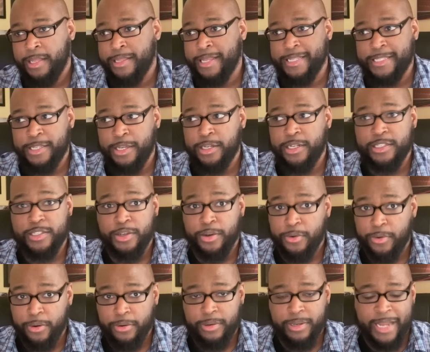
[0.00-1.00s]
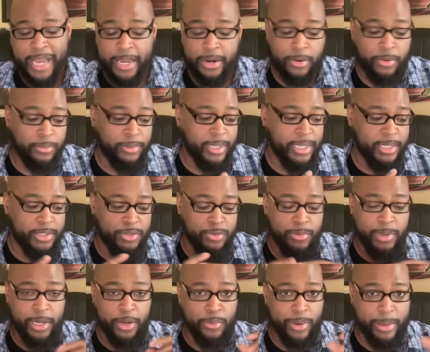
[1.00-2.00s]
that's going to turn not only
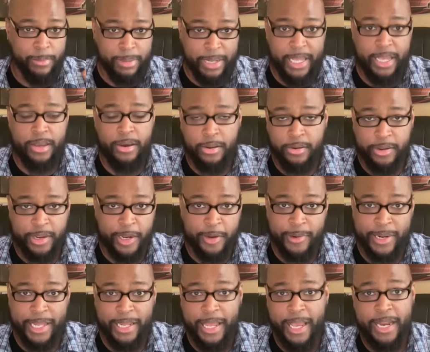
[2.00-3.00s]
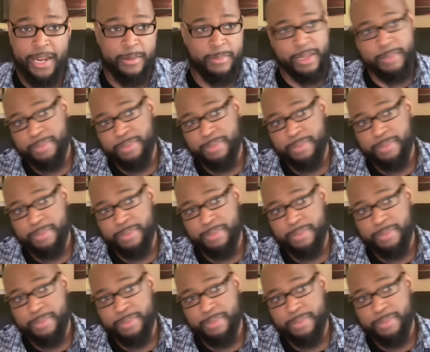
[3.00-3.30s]
into a great play caller here in Atlanta,